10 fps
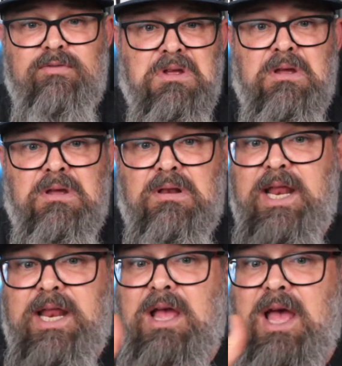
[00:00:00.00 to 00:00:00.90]
Let it
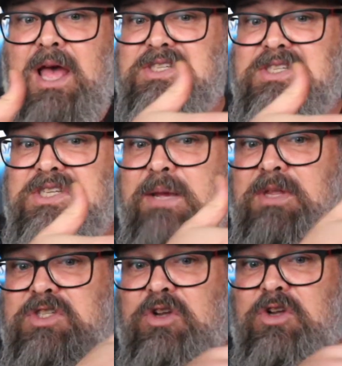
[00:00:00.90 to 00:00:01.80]
kind of skim the
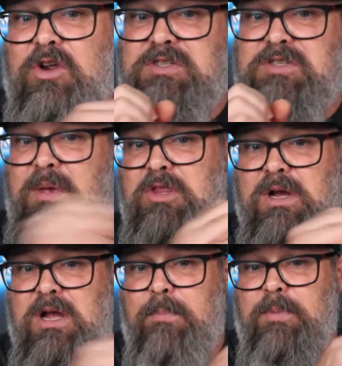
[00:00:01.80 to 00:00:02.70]
surface. Maybe do a
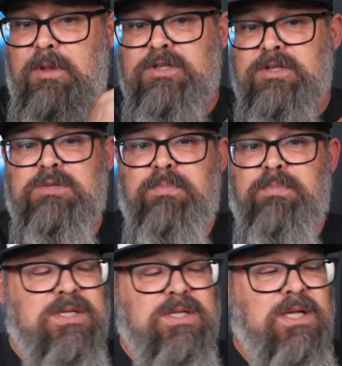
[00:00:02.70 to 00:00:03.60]
couple little spits.
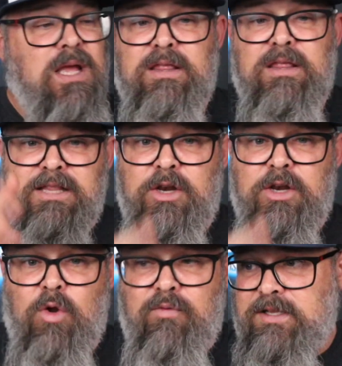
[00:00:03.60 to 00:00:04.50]
Nothing over the
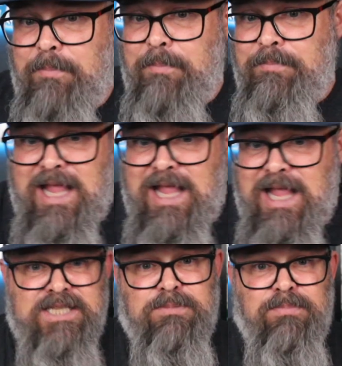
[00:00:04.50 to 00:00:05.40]
top. Not that big
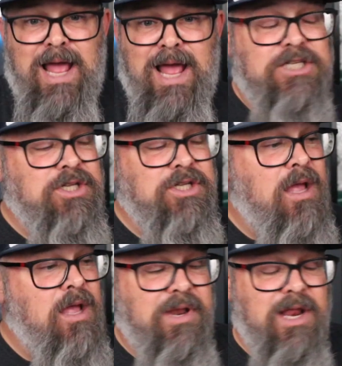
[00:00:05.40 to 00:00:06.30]
splash. But
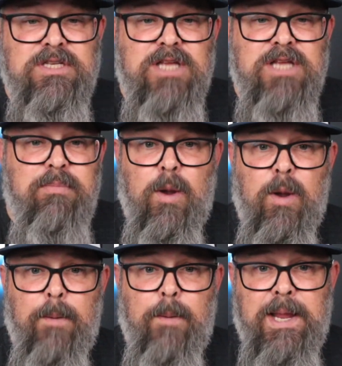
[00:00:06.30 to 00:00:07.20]
every time you do a
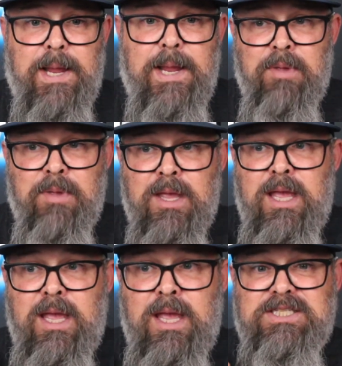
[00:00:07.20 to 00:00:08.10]
big pop,
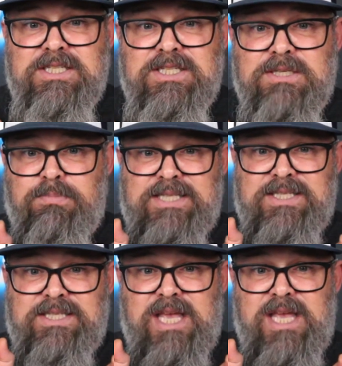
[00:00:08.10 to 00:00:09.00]
it's
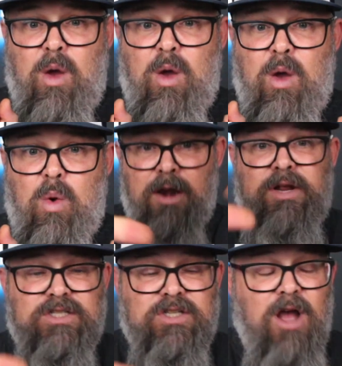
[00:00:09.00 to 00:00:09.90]
kicking out water.
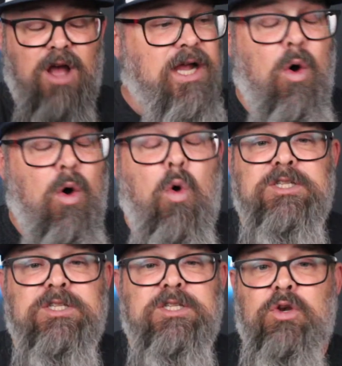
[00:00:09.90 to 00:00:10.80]
causing a whole bunch of
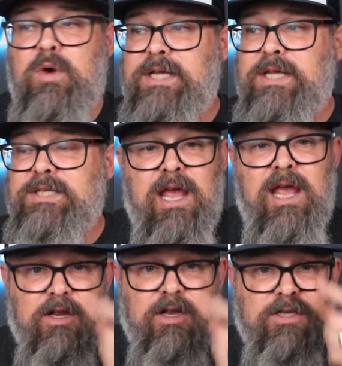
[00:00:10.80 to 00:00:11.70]
noise. If
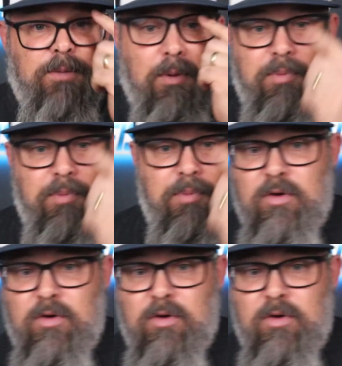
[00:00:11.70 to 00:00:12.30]
there's a papillo coming